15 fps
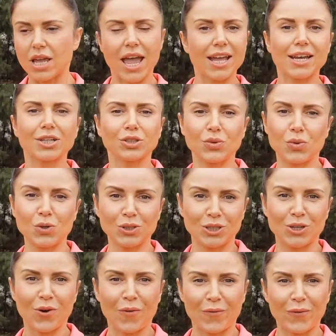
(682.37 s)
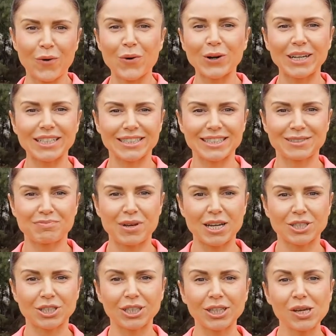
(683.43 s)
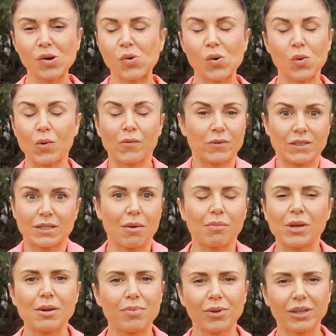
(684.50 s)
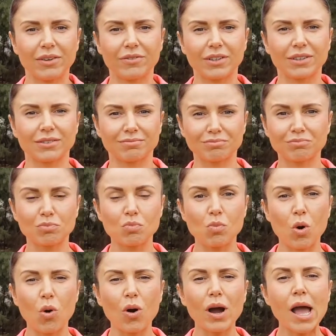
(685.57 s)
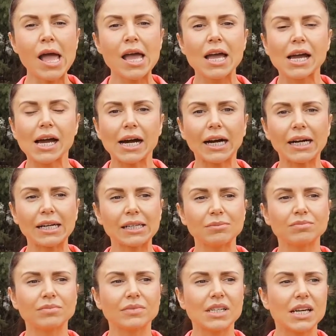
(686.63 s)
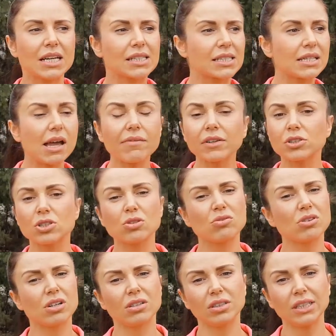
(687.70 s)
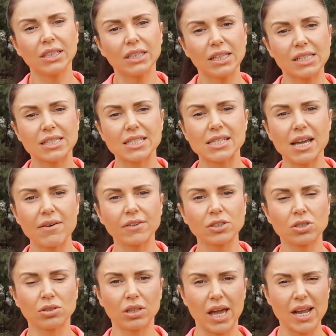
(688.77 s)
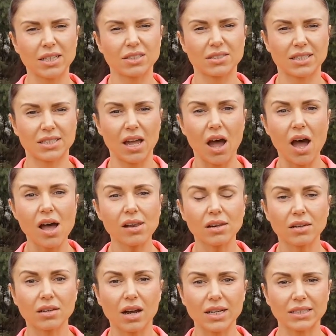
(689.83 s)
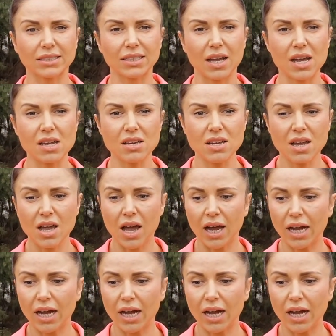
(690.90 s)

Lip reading: heading towards your 40s especially, or for some people even more. It's never too early, it's never too late to start, I say.